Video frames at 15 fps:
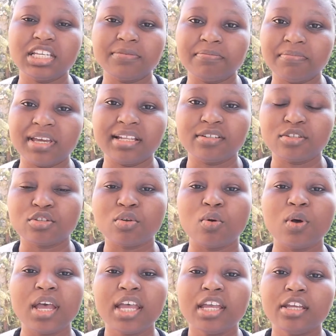in men.
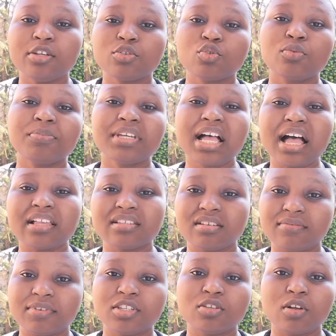So it could be as
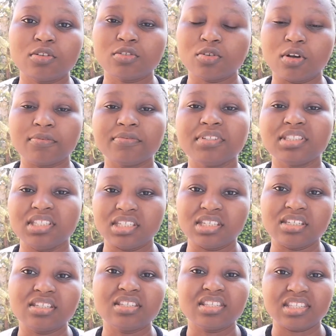a result of
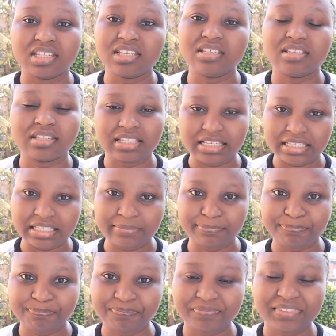diseases.
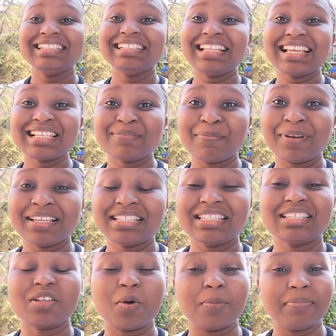The next point
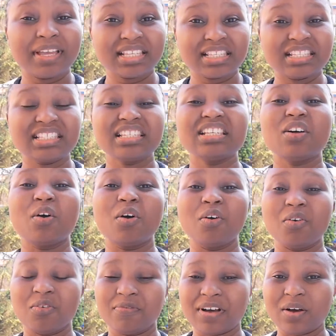is obesity
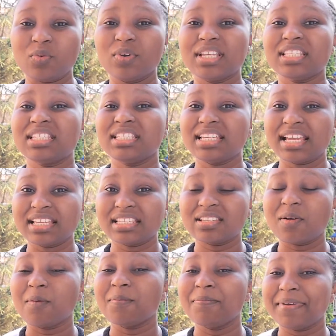or overweight.
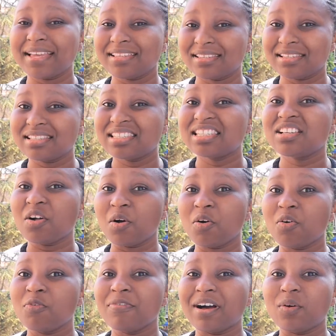Yes, obesity or
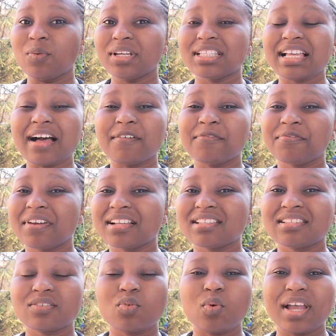overweight
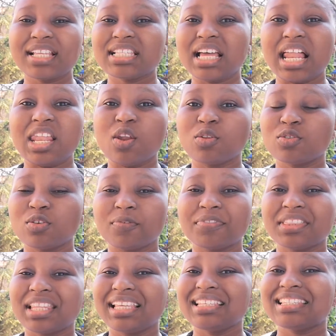affects quite a lot of
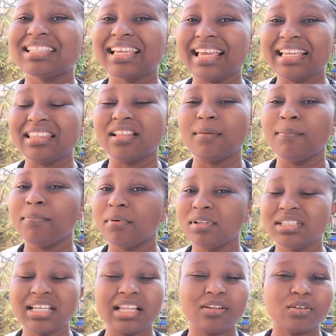things in the
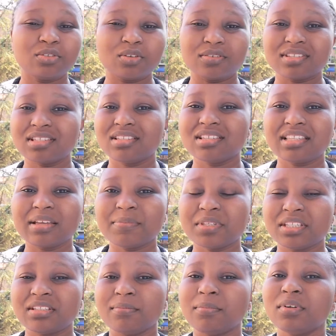body, a lot of
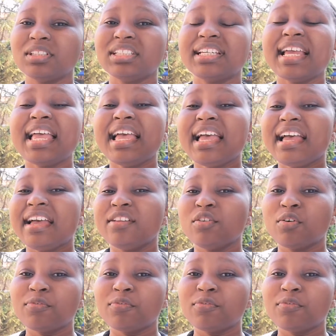systems in the body, and